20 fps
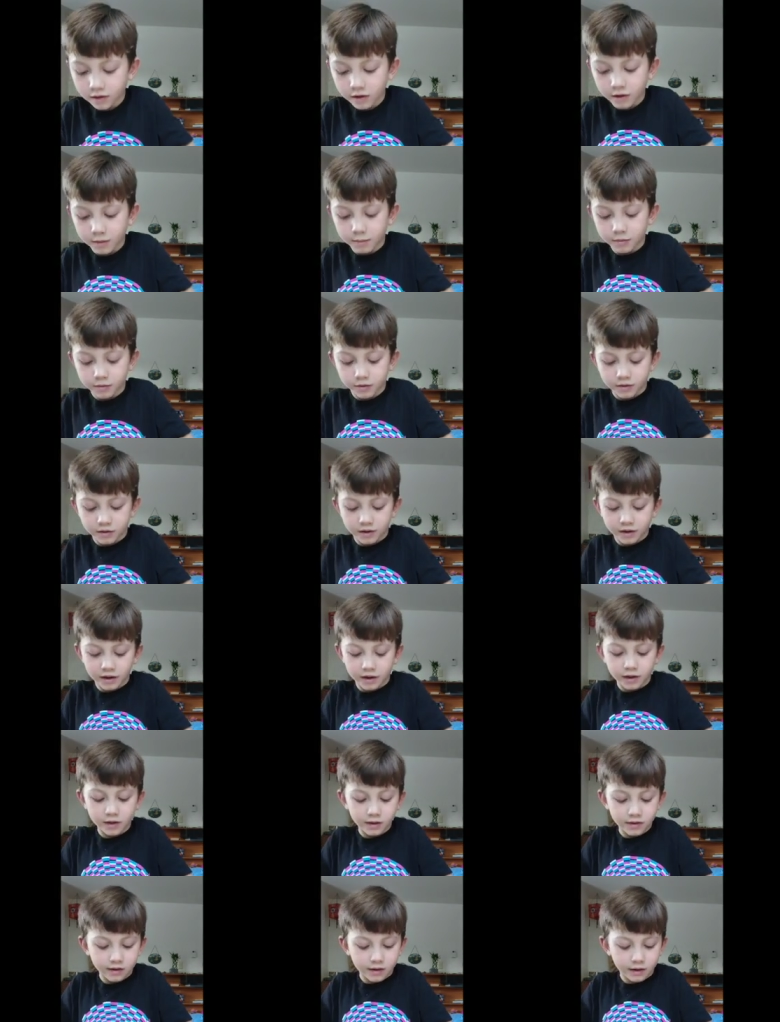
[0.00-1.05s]
A couple
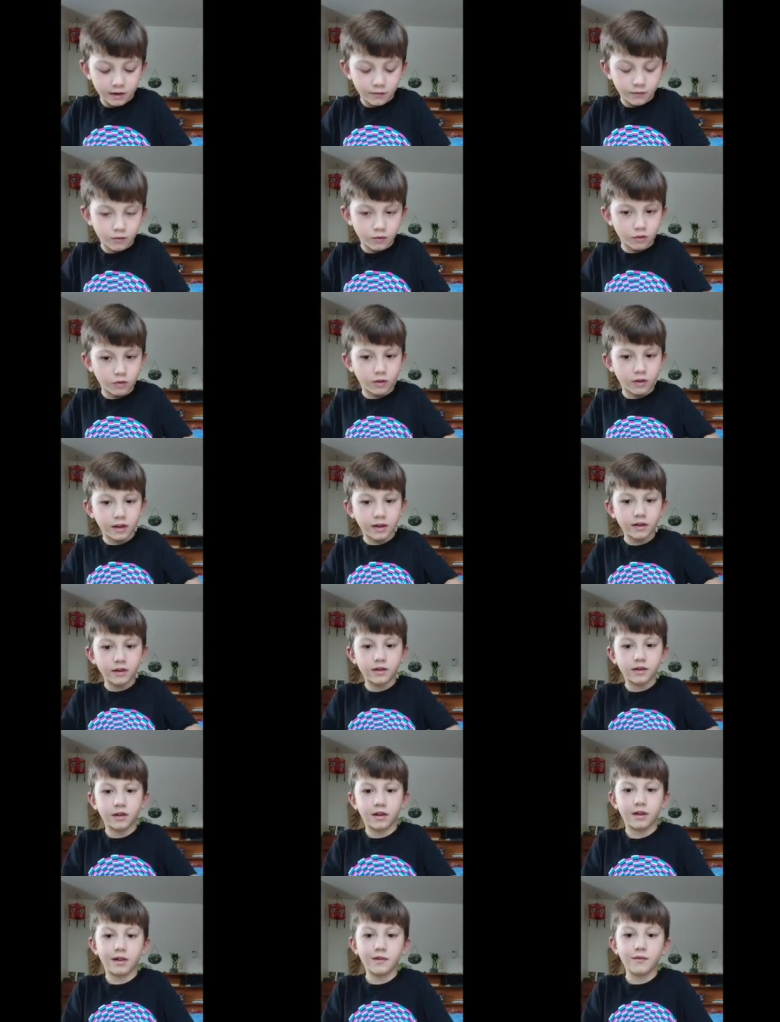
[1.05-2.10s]
days after
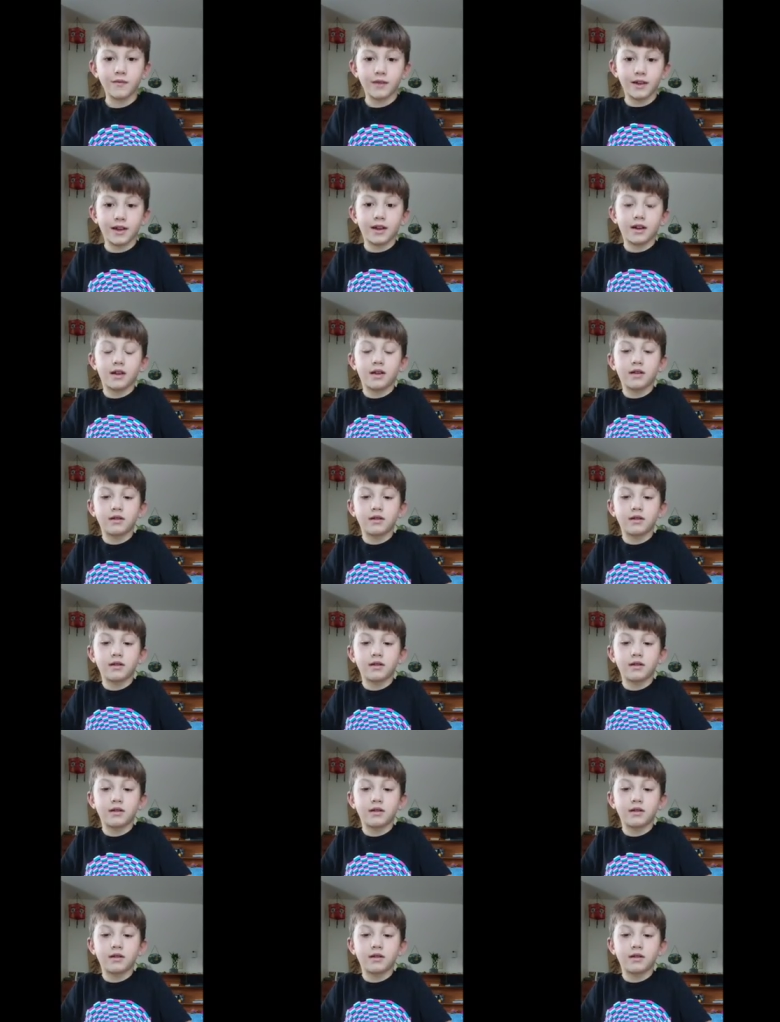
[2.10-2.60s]
Thanksgiving.